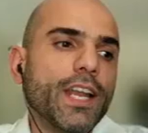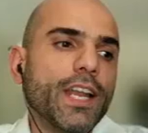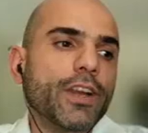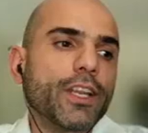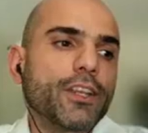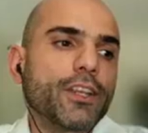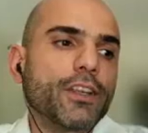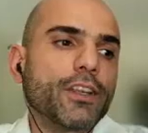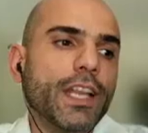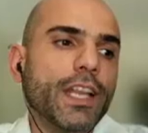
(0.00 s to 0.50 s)

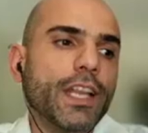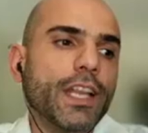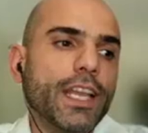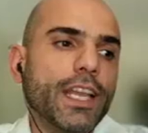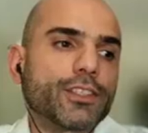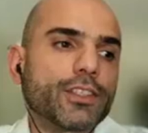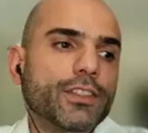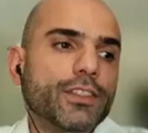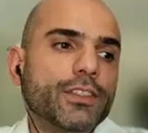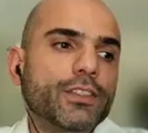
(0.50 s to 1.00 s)

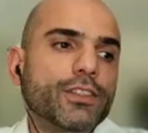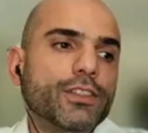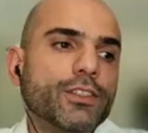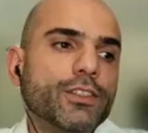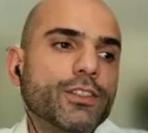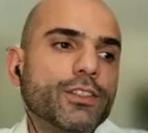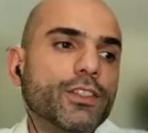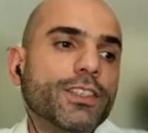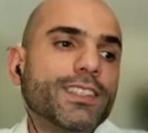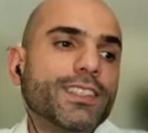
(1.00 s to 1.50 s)
regulations
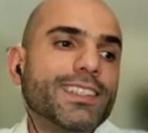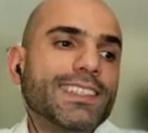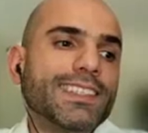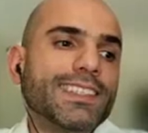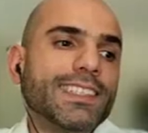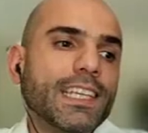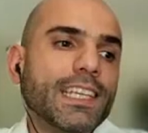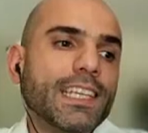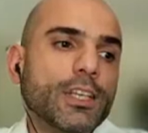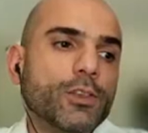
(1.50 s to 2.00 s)
do not
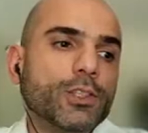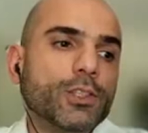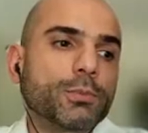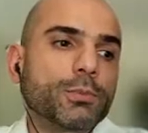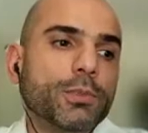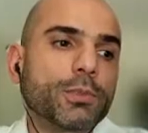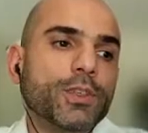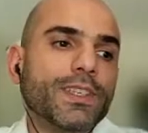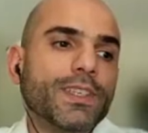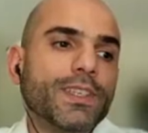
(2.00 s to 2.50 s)
distinguish
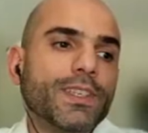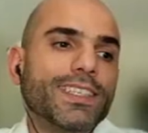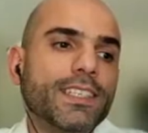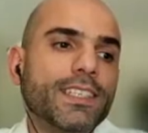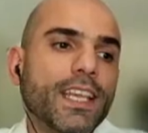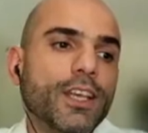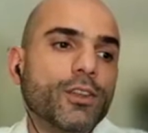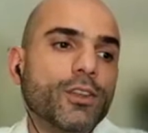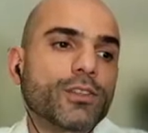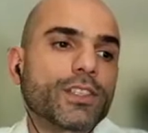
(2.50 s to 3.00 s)
between
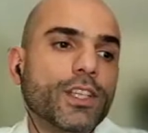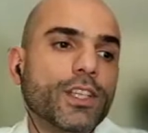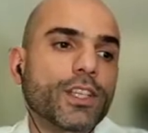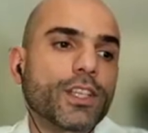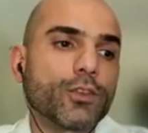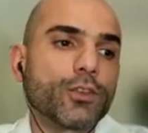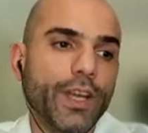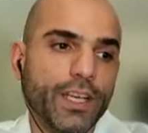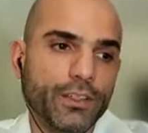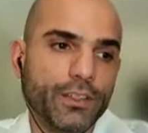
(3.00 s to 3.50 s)
sales
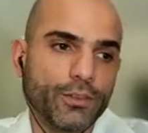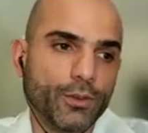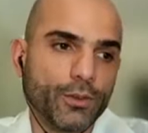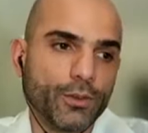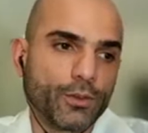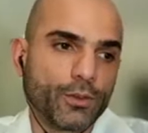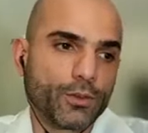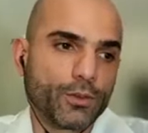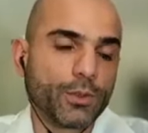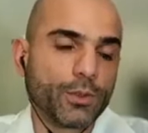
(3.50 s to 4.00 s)
and
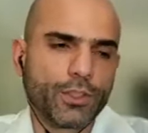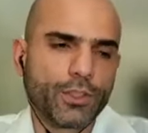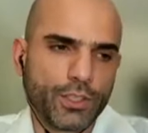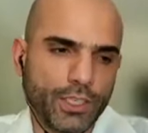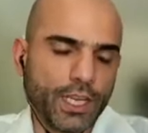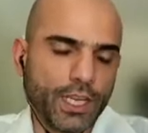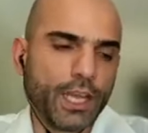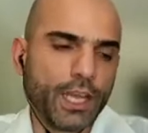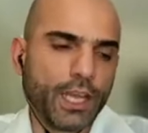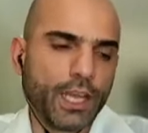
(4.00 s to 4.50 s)
rentals, which
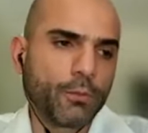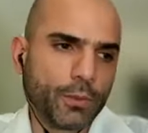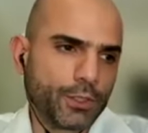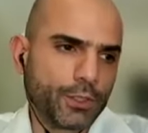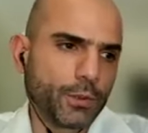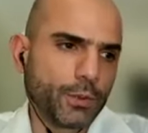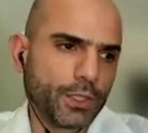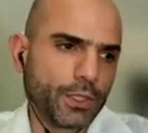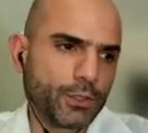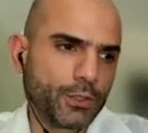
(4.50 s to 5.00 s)

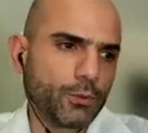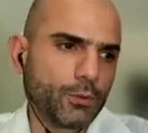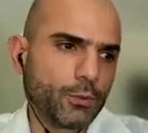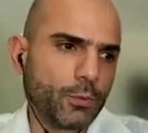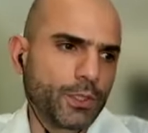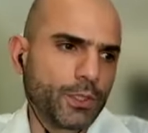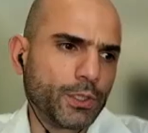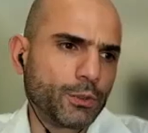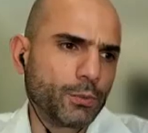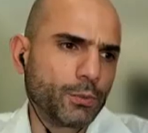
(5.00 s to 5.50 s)

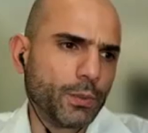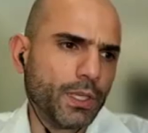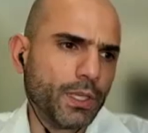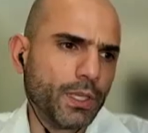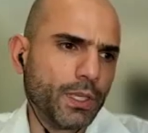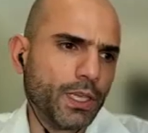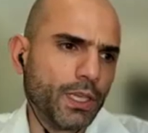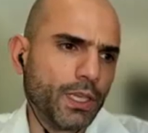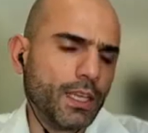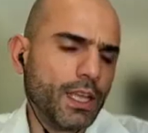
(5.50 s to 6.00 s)

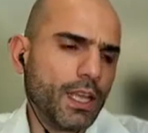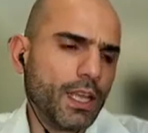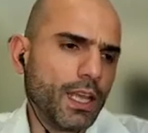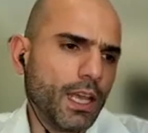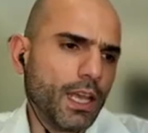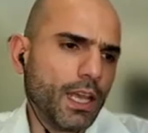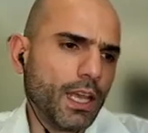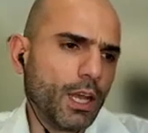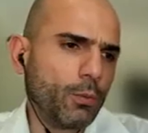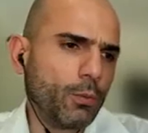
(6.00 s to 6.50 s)
we're
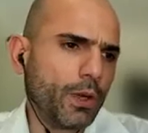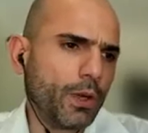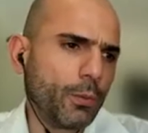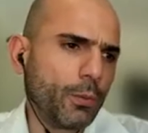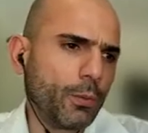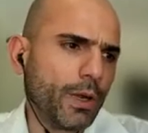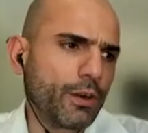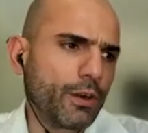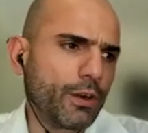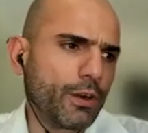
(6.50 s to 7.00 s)

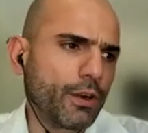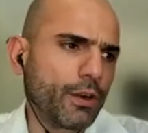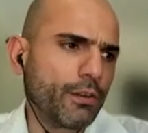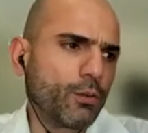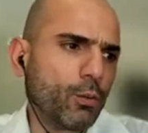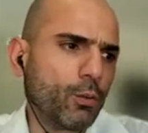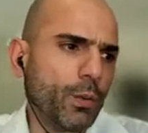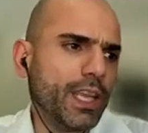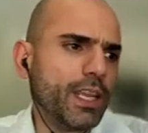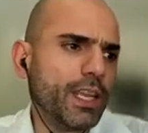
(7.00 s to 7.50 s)
aware of.
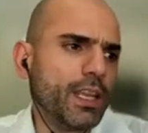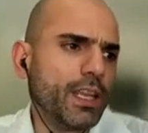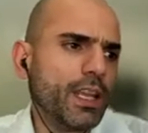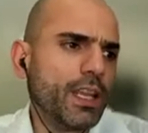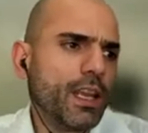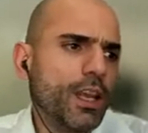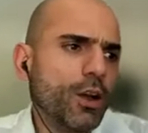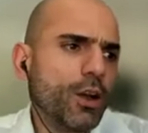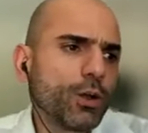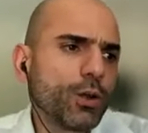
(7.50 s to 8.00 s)
We
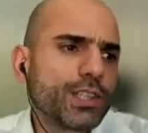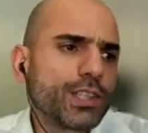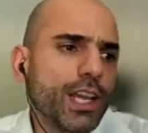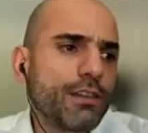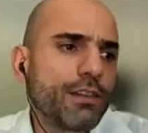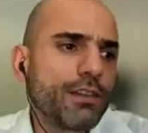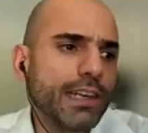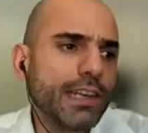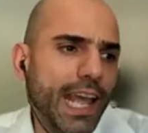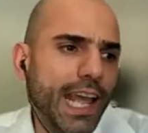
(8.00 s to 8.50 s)
also
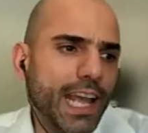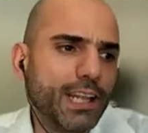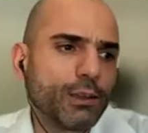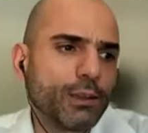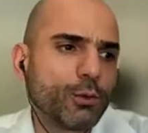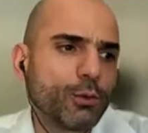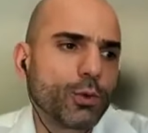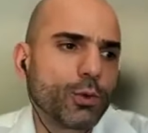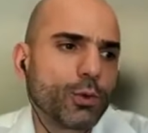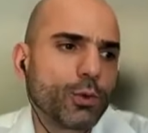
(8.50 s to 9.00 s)
have
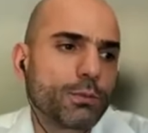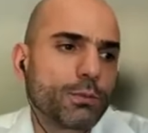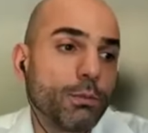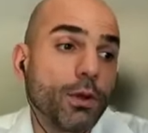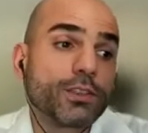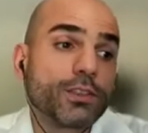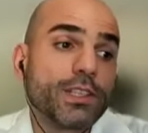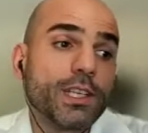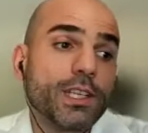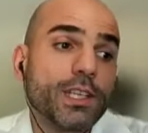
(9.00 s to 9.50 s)
landlords,
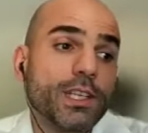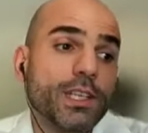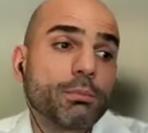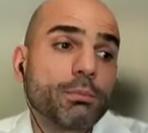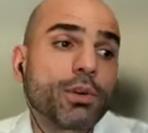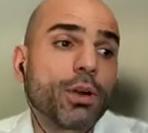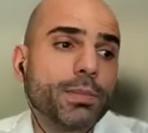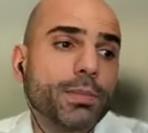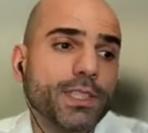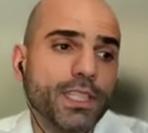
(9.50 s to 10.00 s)
mostly
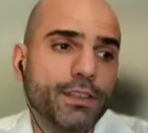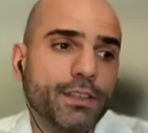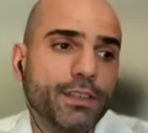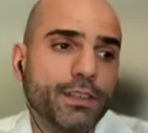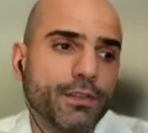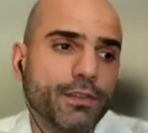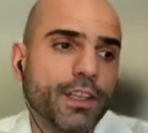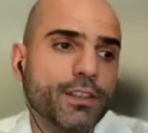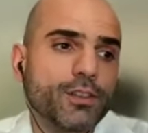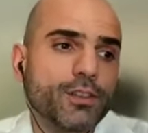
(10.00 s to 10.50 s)
property
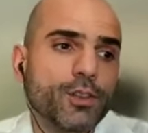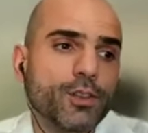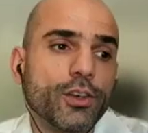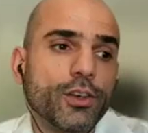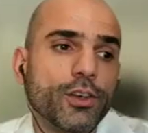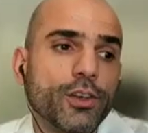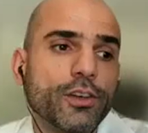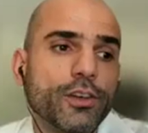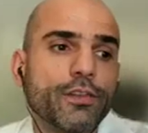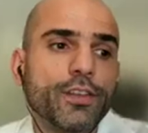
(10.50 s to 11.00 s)
funds, who
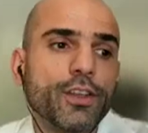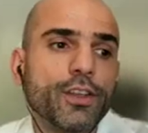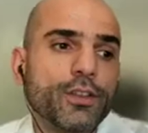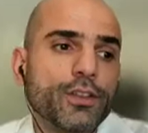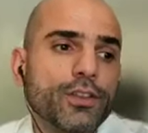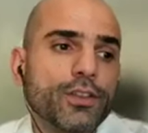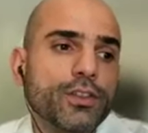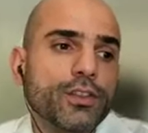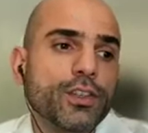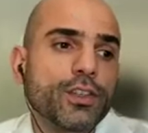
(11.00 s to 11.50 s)

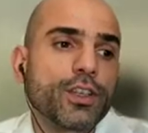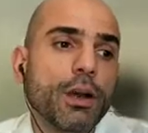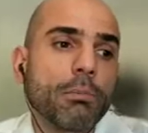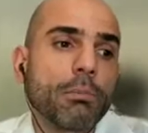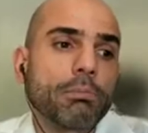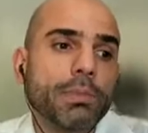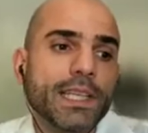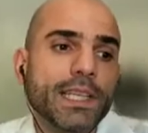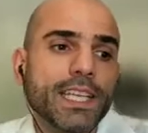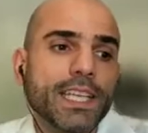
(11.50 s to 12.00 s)
refuse to
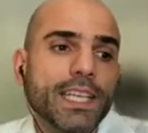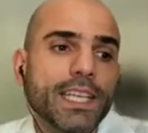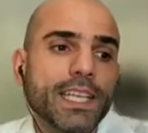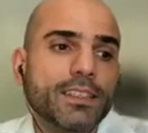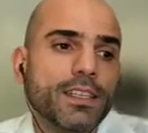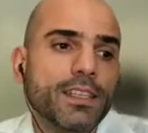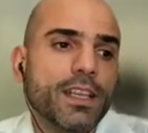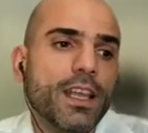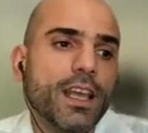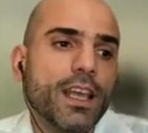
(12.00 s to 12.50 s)

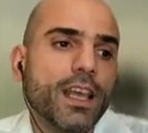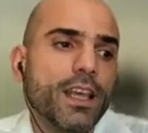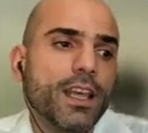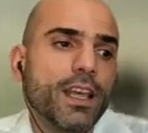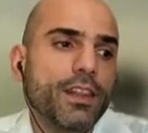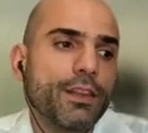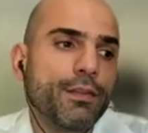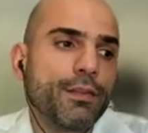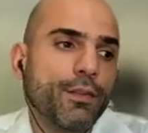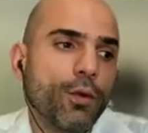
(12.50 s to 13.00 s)
complete
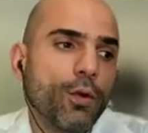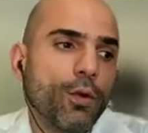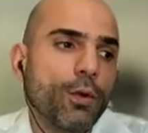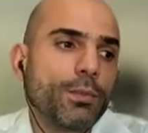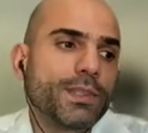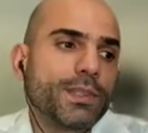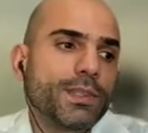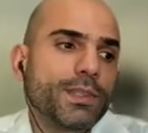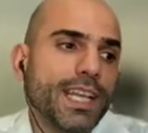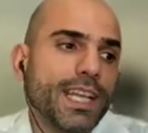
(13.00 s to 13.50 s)
the
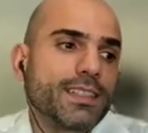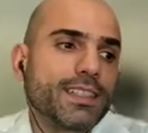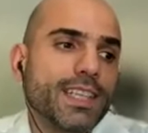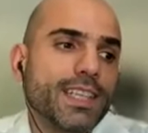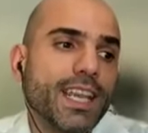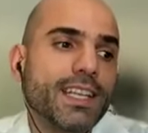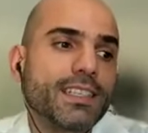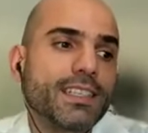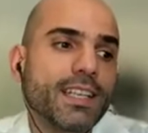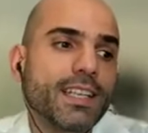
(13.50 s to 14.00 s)
forms and
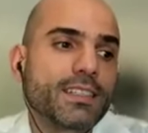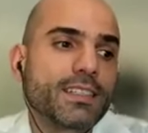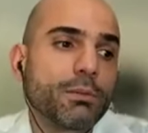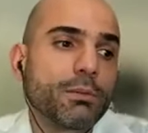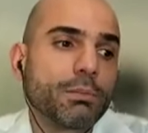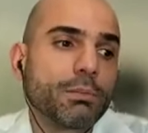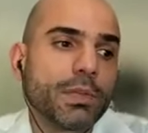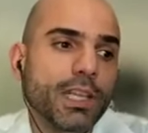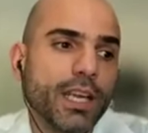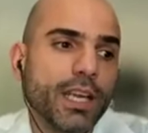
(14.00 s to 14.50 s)
say it doesn't
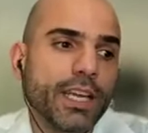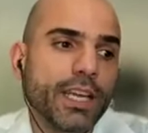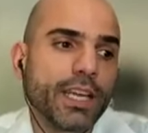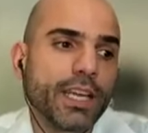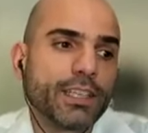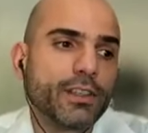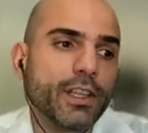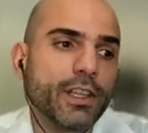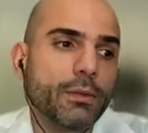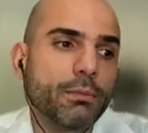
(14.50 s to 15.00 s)
apply
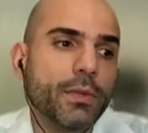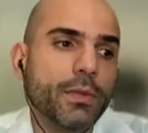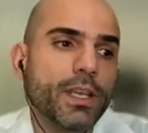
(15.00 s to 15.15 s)
to them.